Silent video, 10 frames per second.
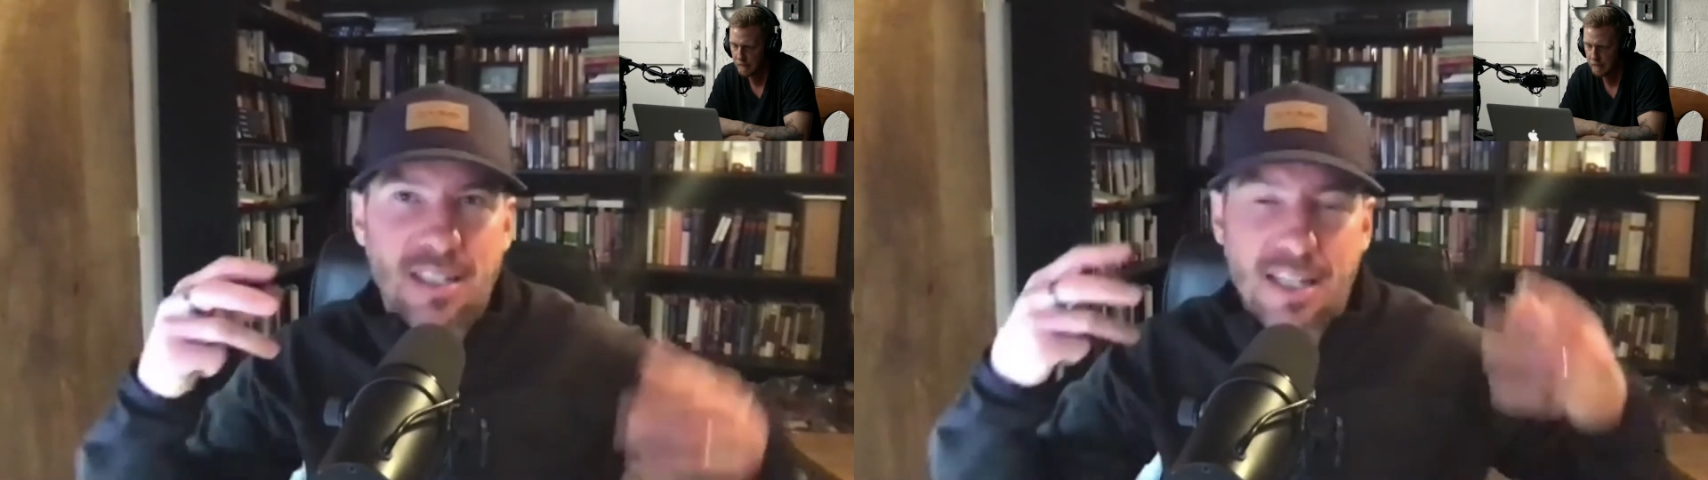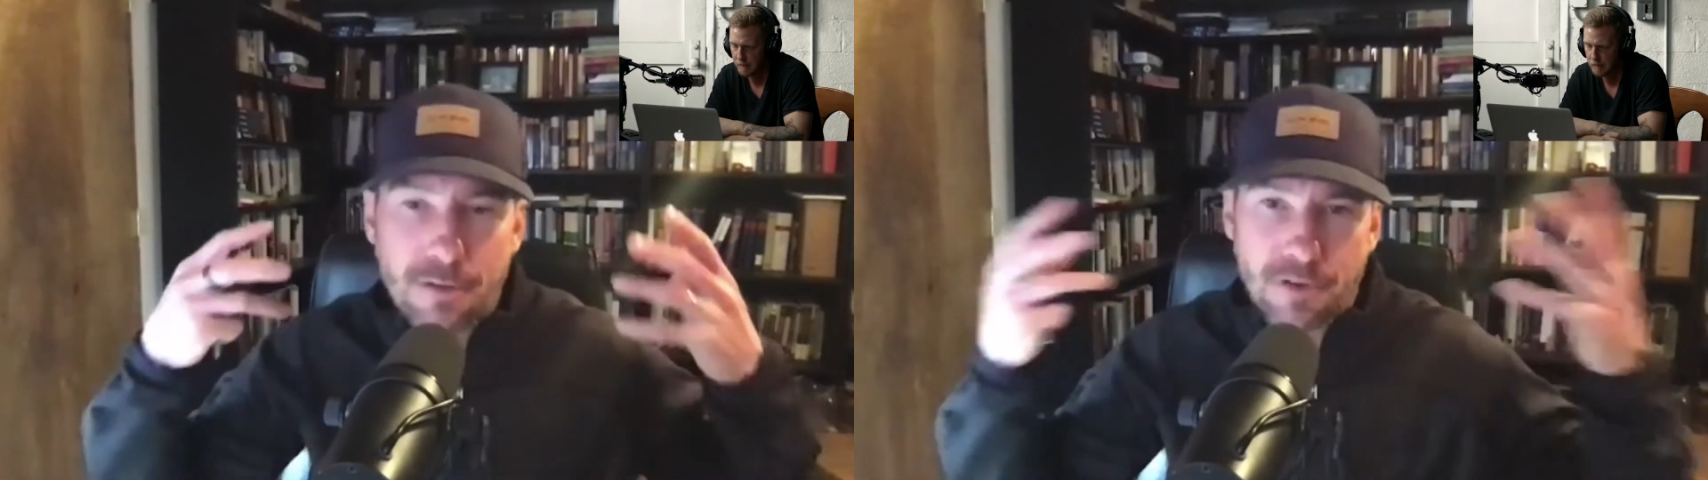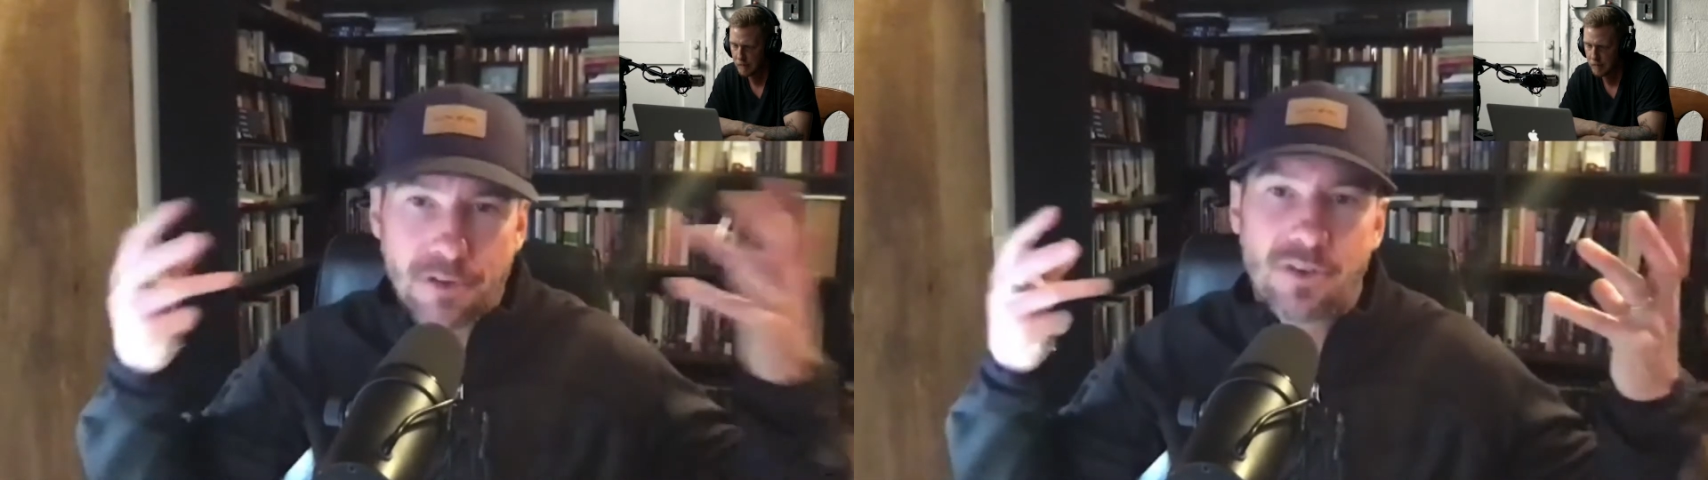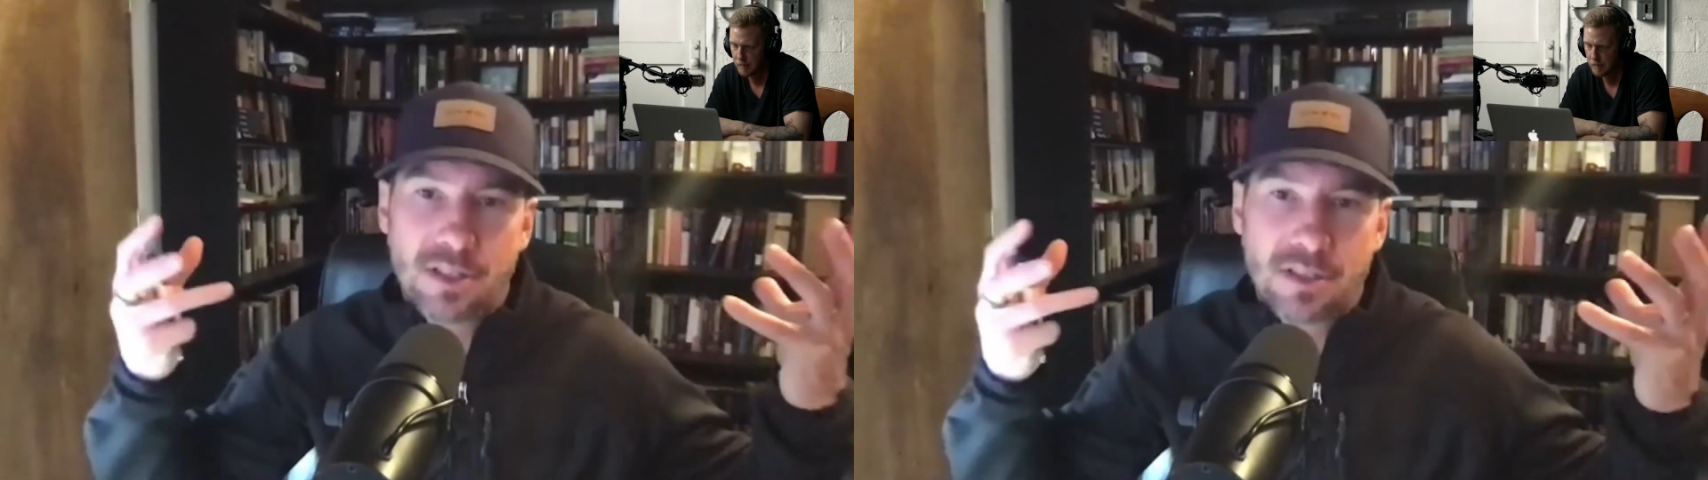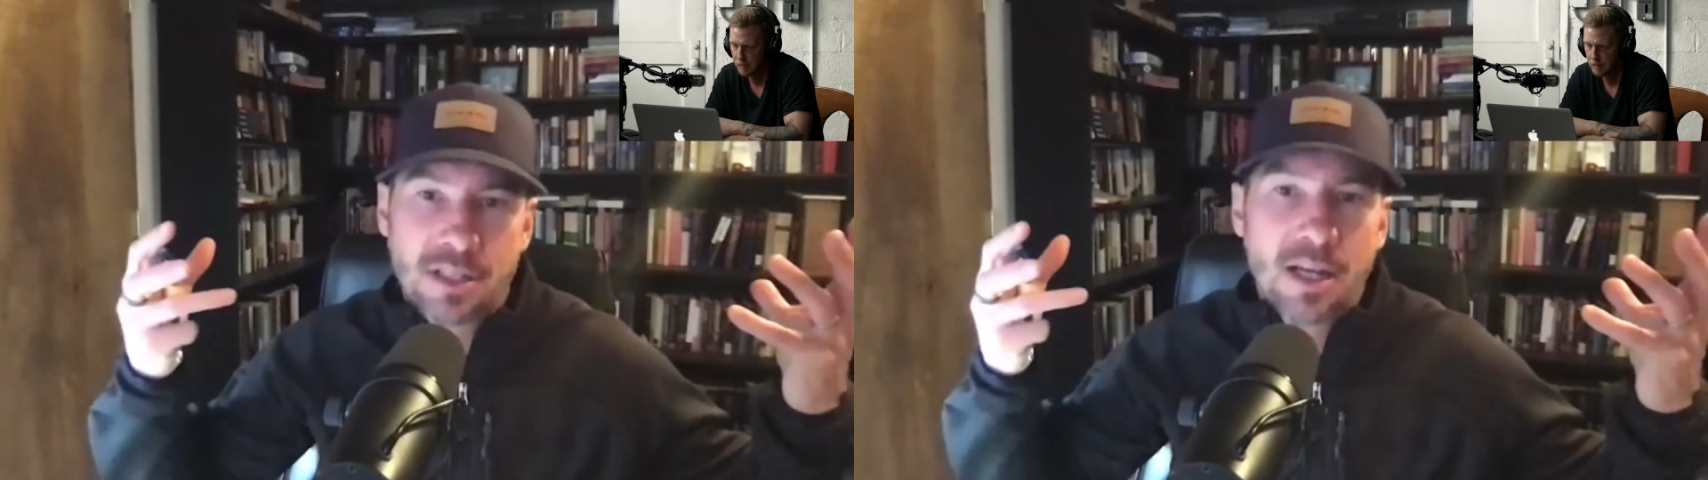
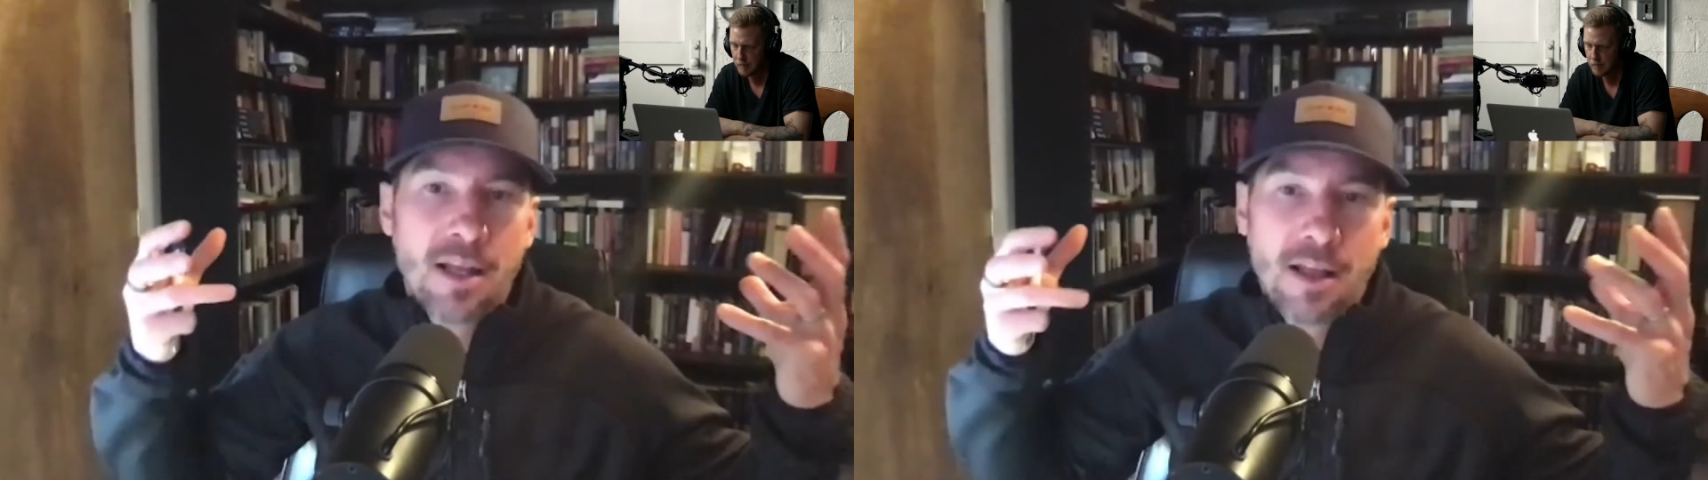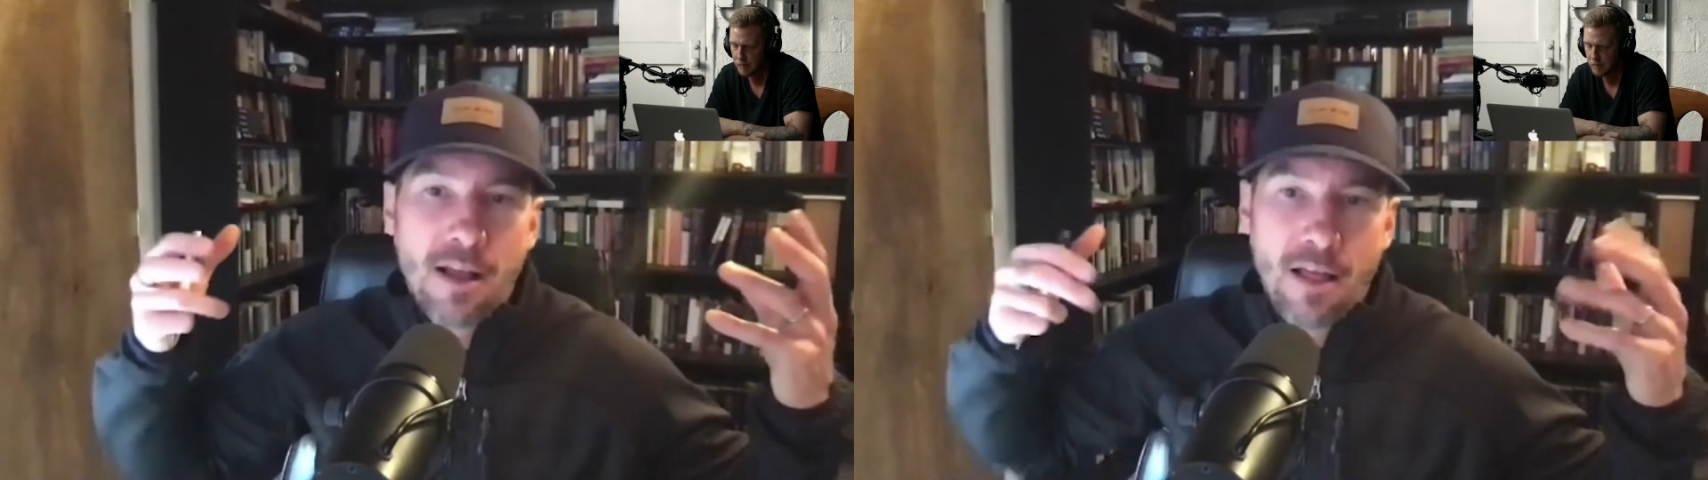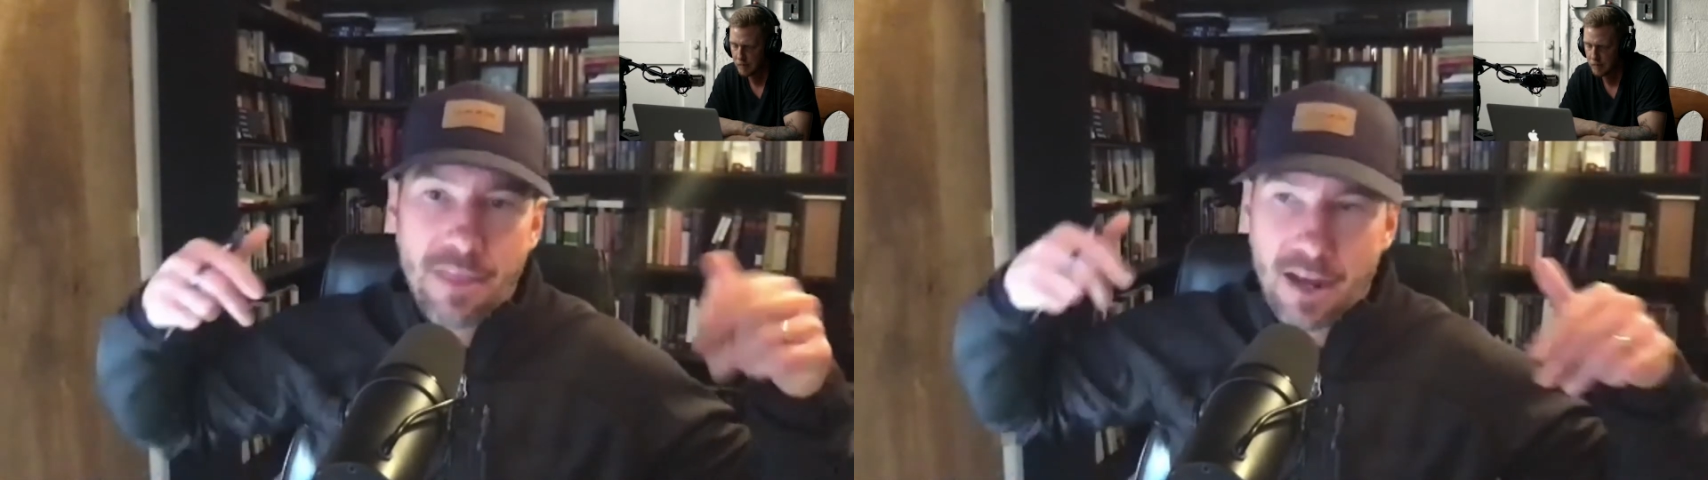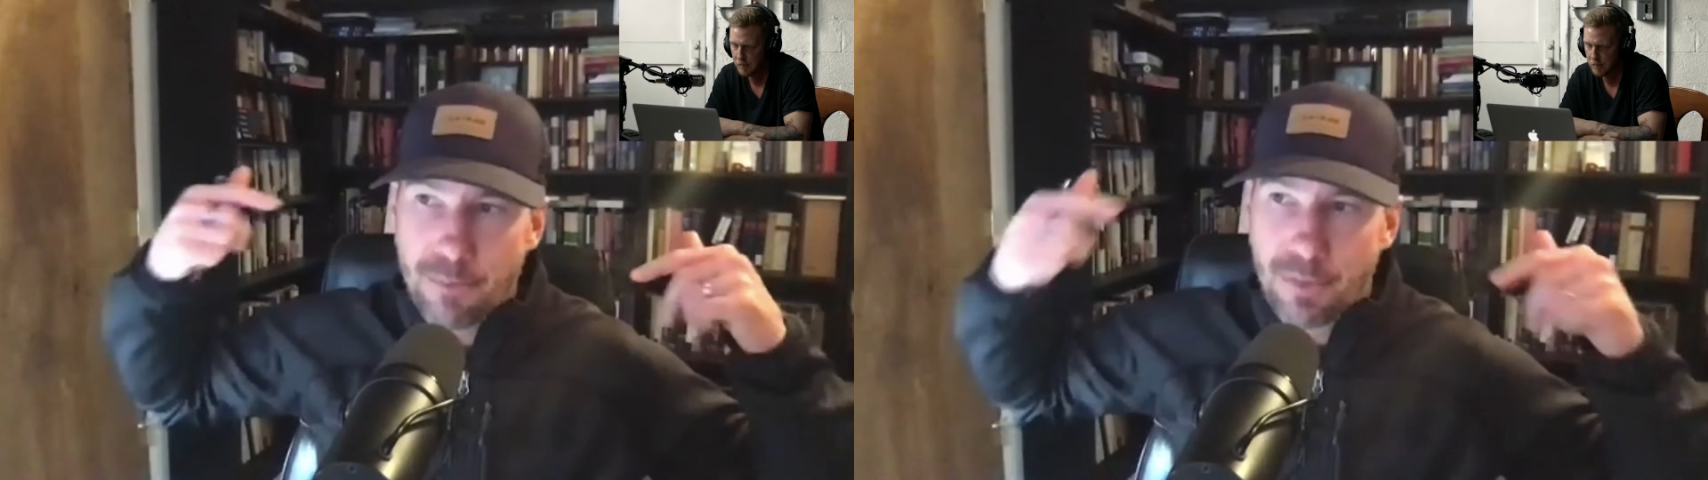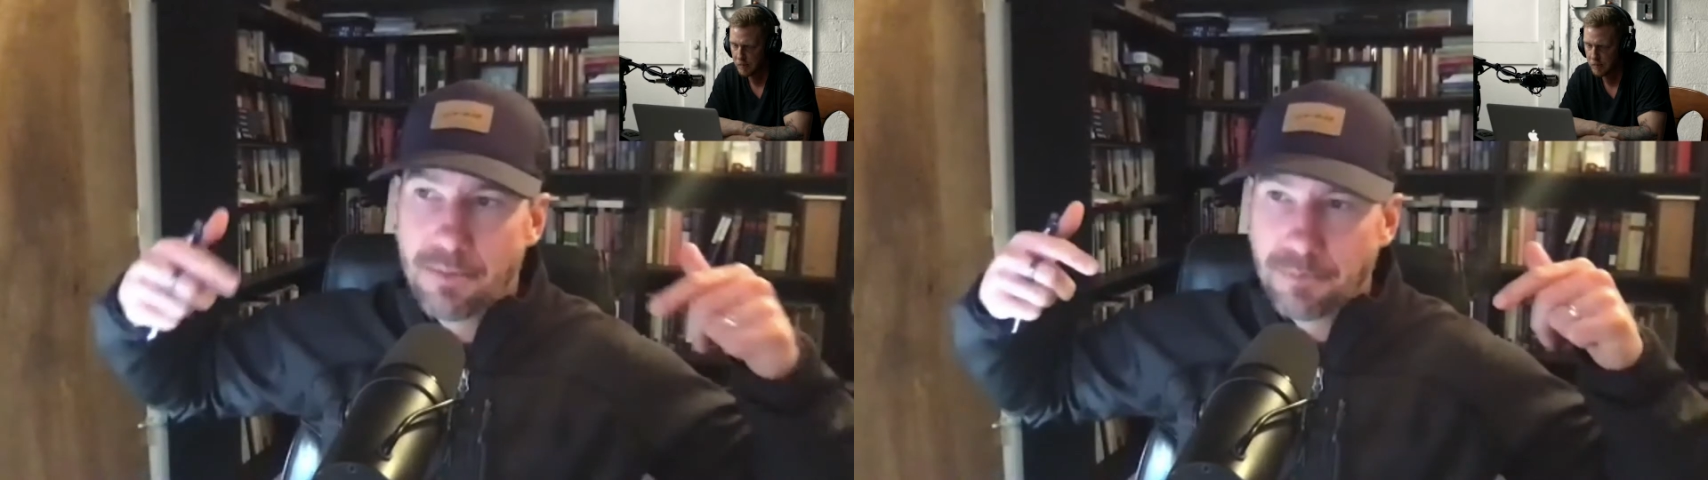differences that
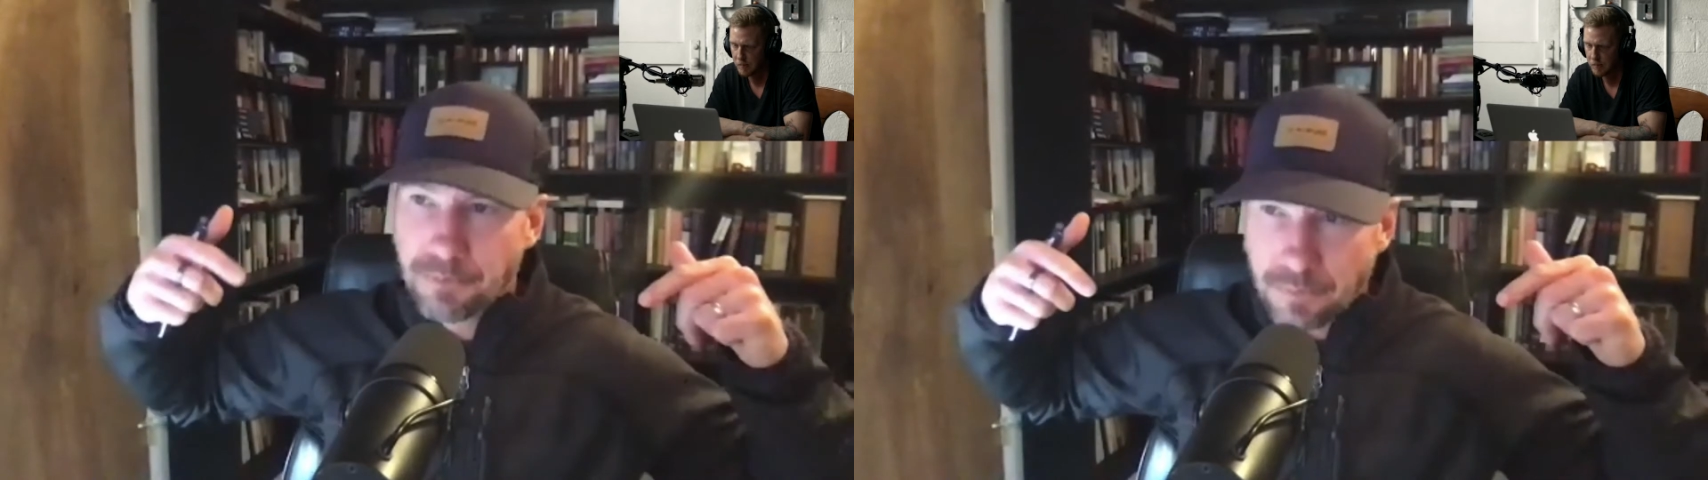have been